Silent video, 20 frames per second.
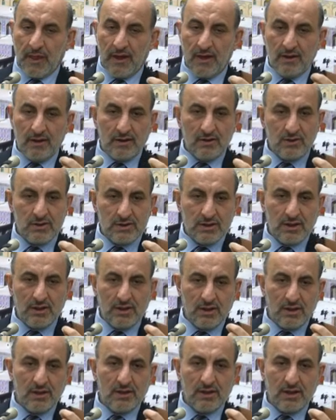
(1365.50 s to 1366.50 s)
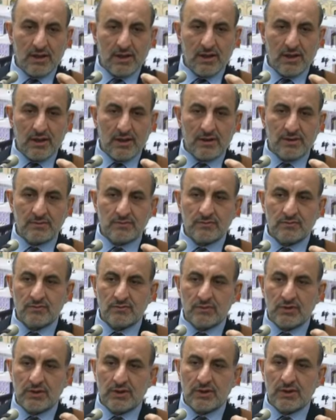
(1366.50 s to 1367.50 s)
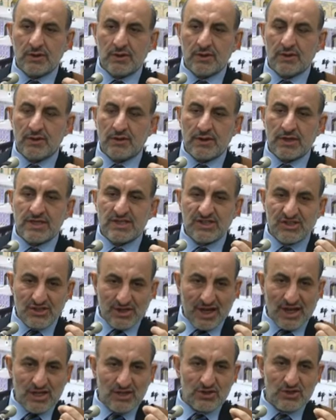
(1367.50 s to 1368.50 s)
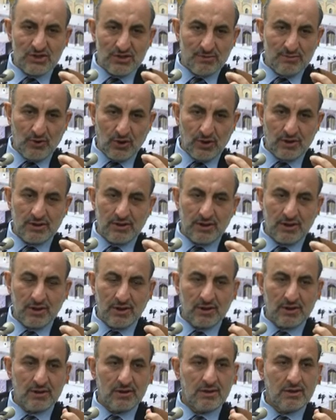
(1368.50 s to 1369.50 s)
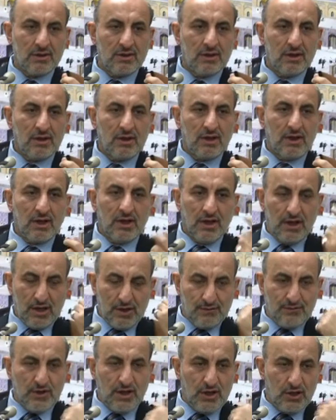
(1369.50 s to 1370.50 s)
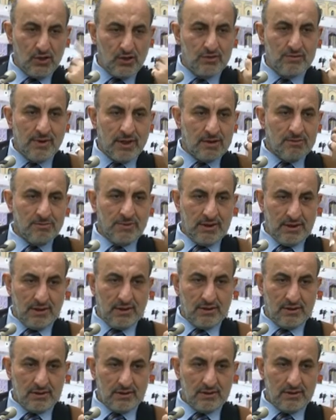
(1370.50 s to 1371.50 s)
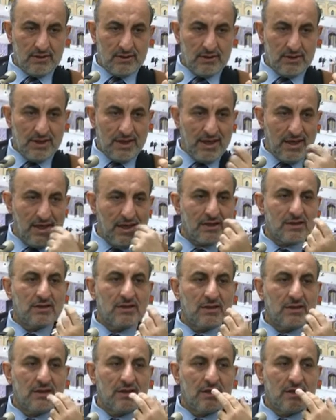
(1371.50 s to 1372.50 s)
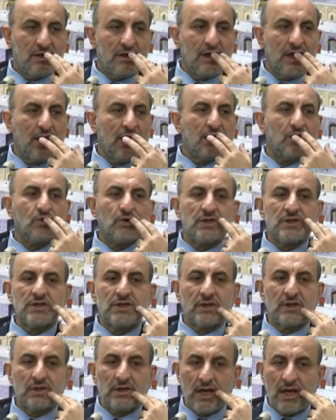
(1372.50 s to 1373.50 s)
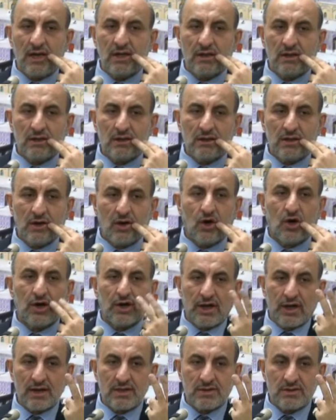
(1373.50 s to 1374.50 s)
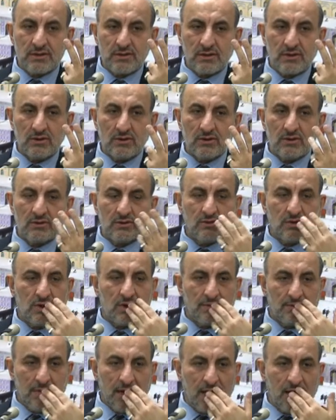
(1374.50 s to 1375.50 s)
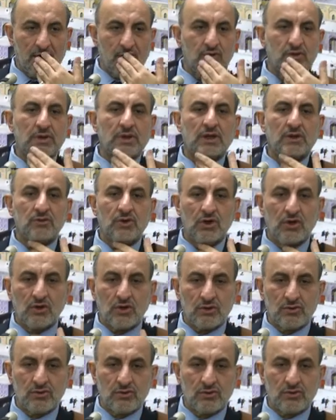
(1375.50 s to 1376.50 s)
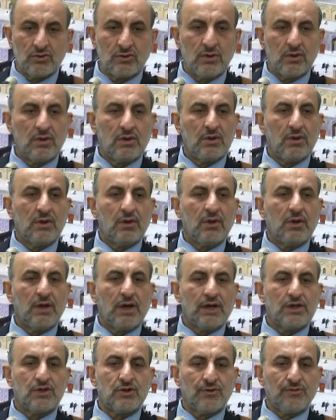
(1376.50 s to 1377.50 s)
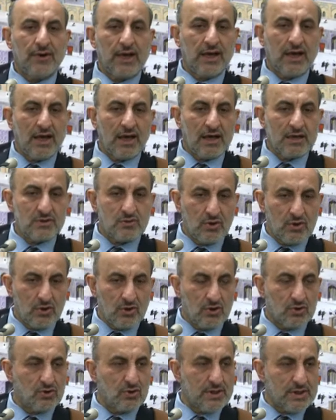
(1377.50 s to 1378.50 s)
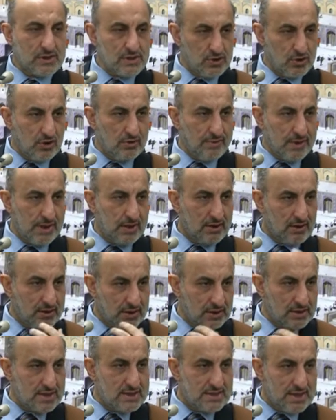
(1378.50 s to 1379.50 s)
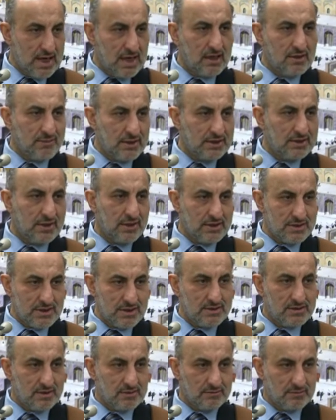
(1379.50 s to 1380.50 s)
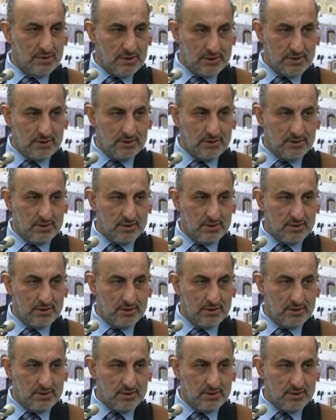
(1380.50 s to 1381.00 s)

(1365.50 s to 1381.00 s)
you see the strange point here. If a human being he eats with certain organs, with the mouth, and will go to esophagus, will go to the stomach. That is the alimentary system, isn't it?